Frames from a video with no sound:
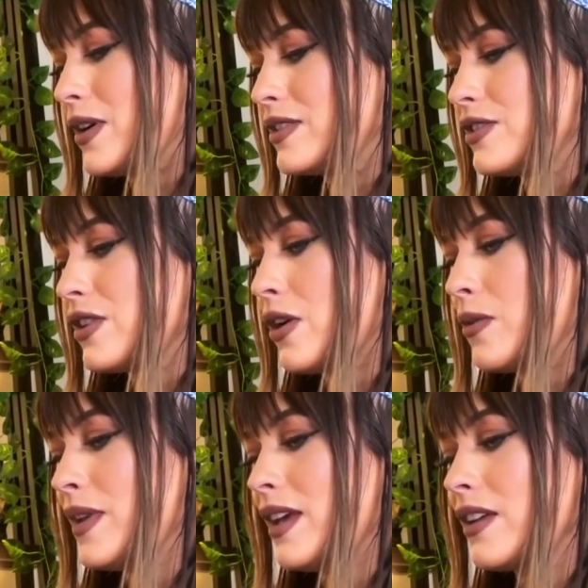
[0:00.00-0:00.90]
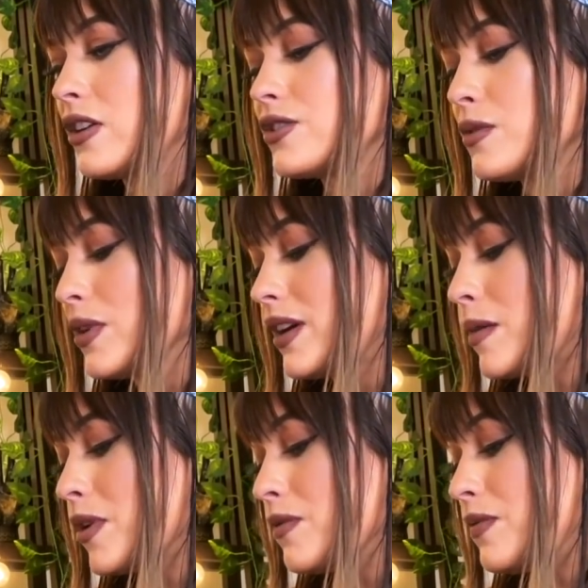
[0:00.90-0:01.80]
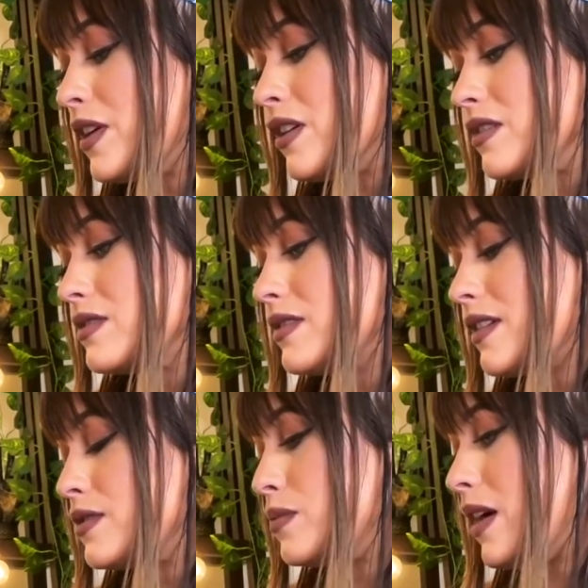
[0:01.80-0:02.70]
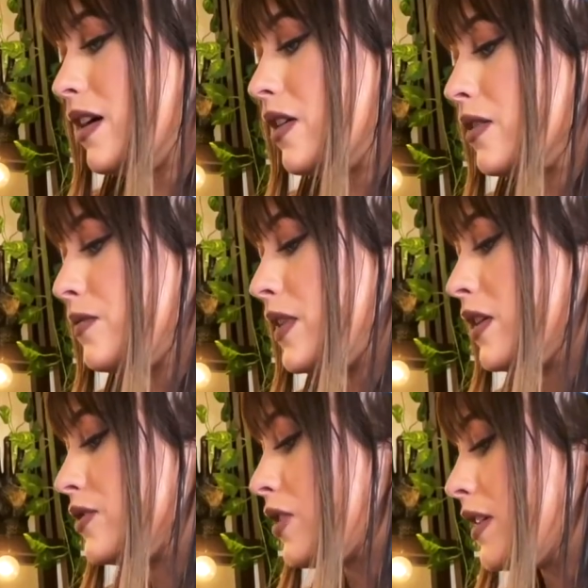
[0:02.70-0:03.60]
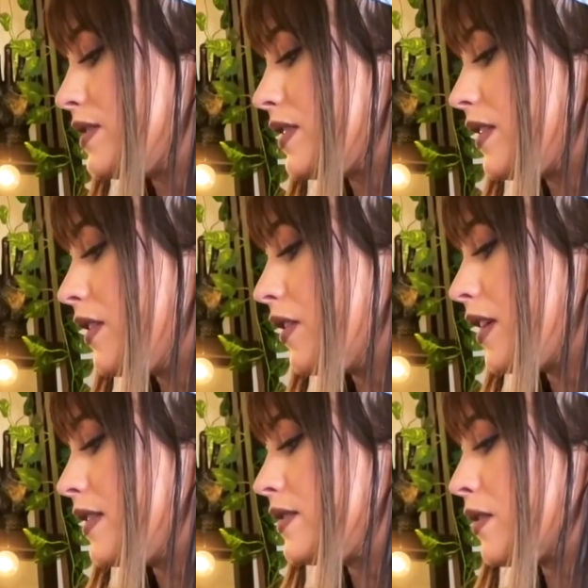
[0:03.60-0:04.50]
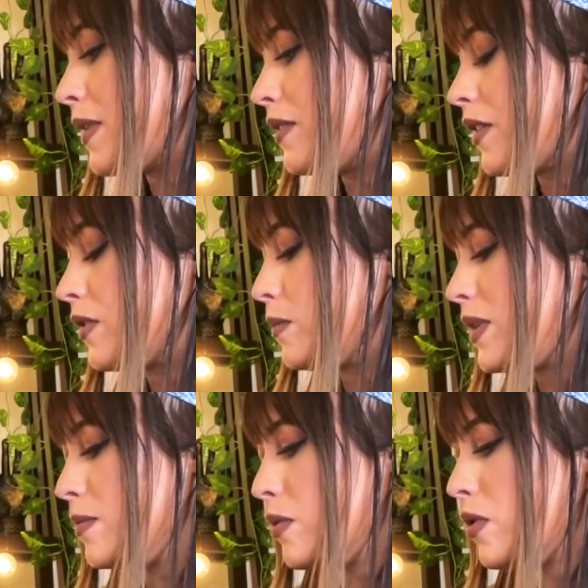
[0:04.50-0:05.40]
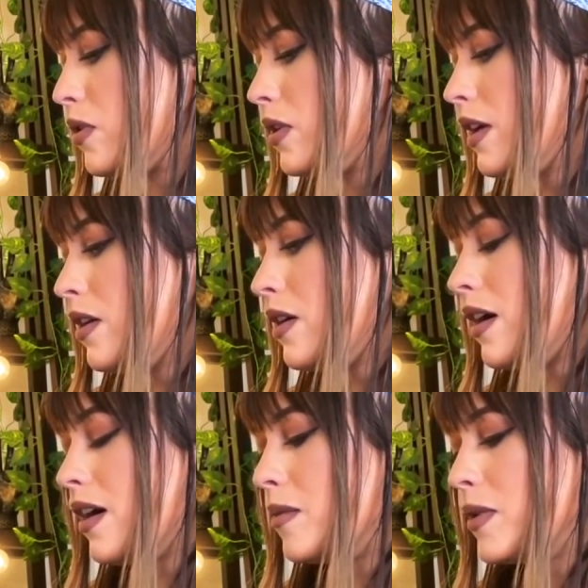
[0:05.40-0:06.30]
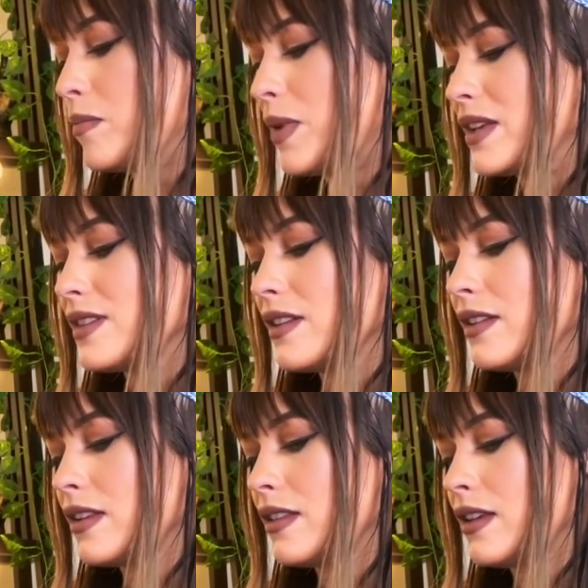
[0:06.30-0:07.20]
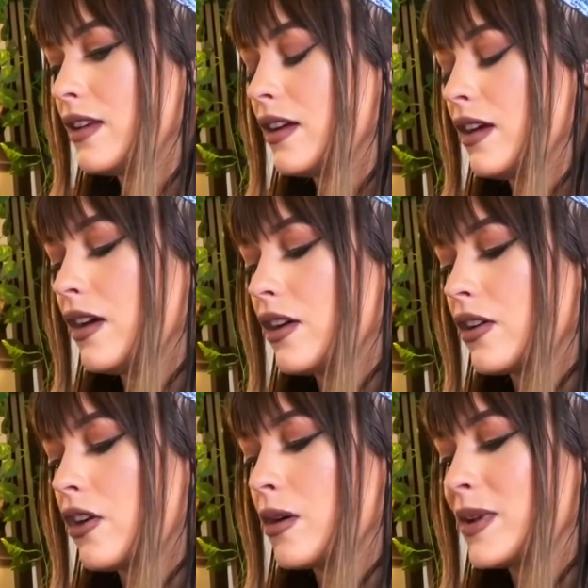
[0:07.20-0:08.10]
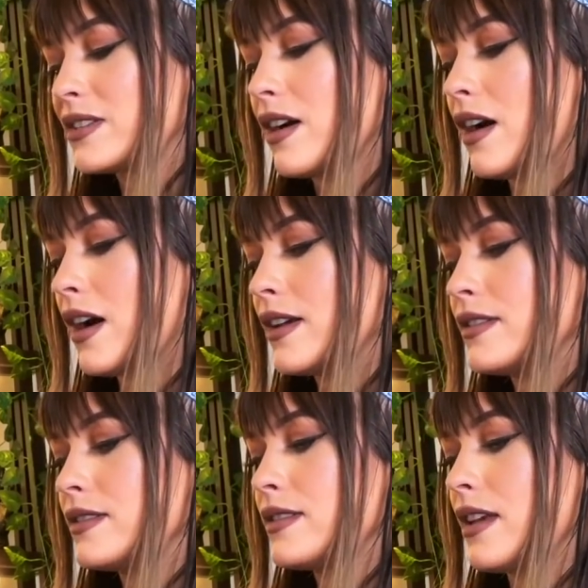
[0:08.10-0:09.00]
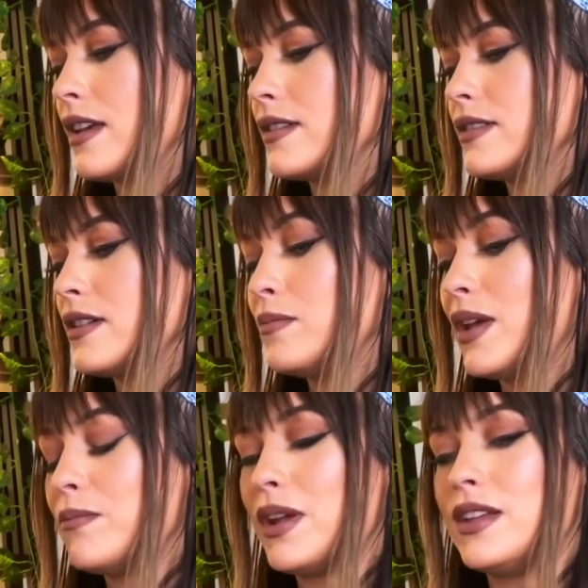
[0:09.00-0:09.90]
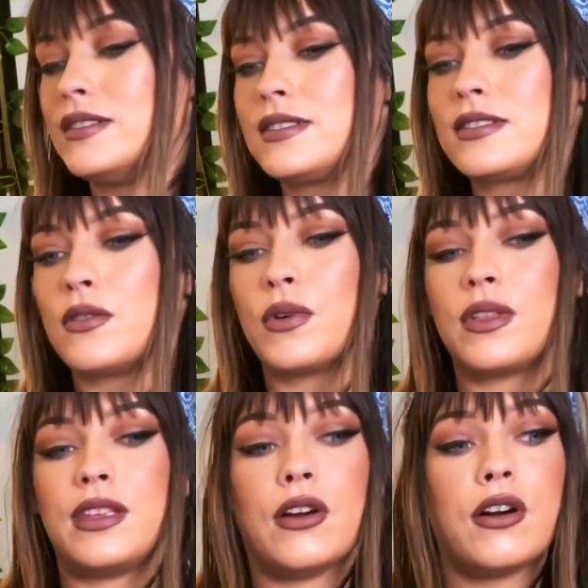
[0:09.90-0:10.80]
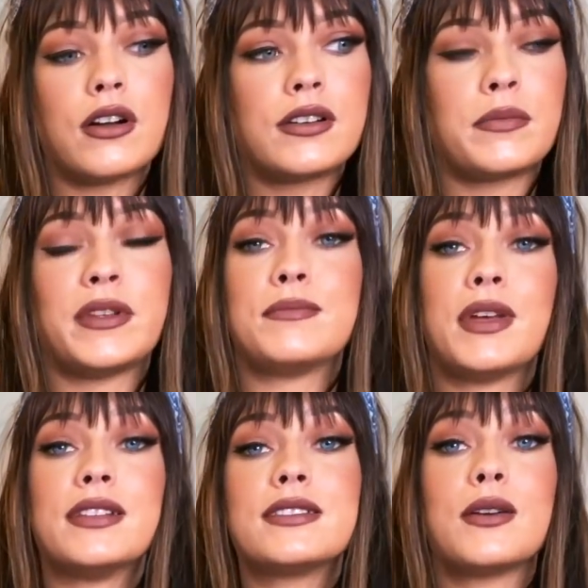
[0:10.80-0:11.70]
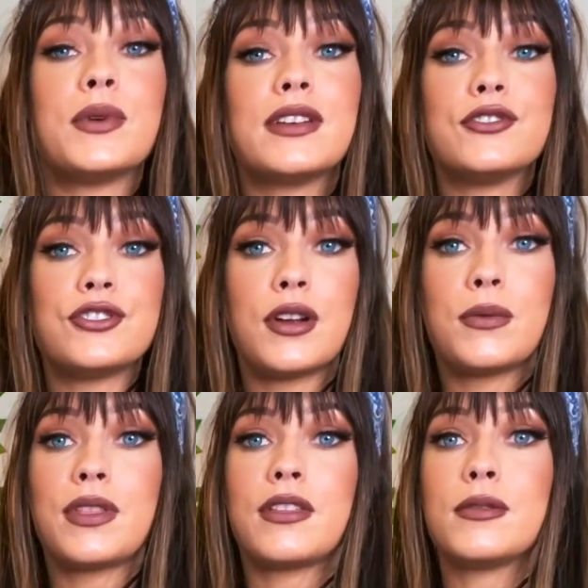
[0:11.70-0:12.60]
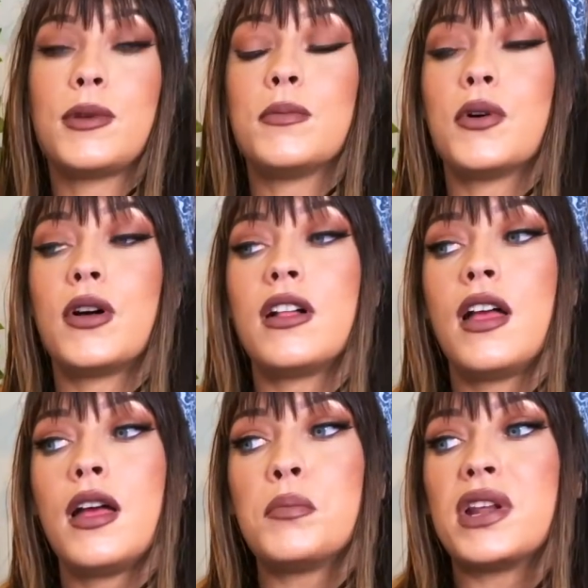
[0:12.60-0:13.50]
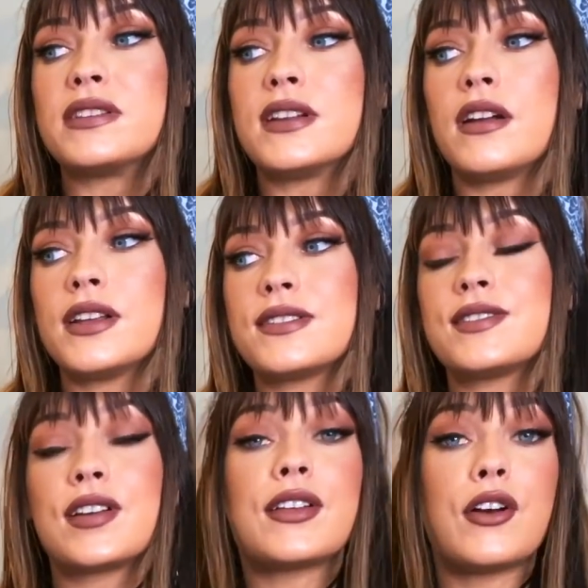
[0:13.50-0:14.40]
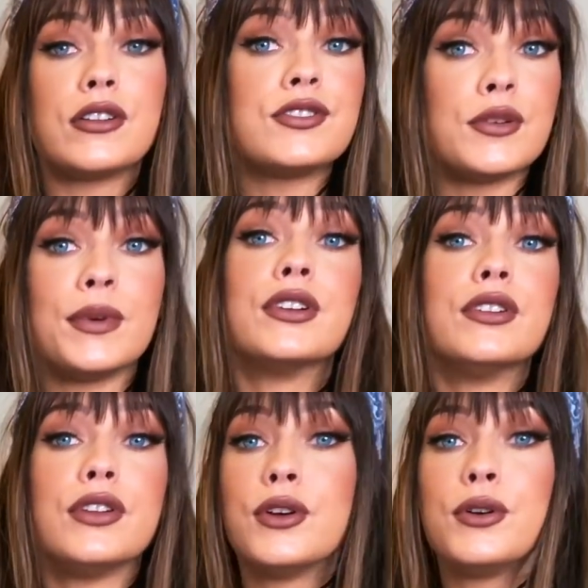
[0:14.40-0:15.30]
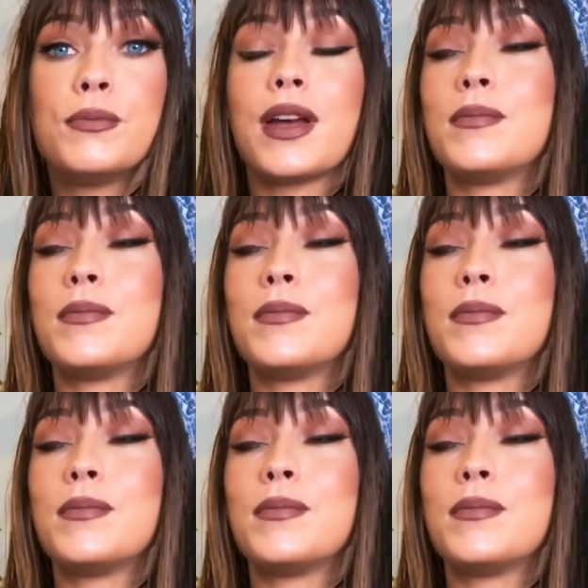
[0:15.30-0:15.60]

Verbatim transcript: And so can also bring up our fears as well, our fears, our insecurities around other people. Um, basically, the karmic ties and commitments or the hard commitments that we can share with other people. But it's not necessarily all doom and gloom.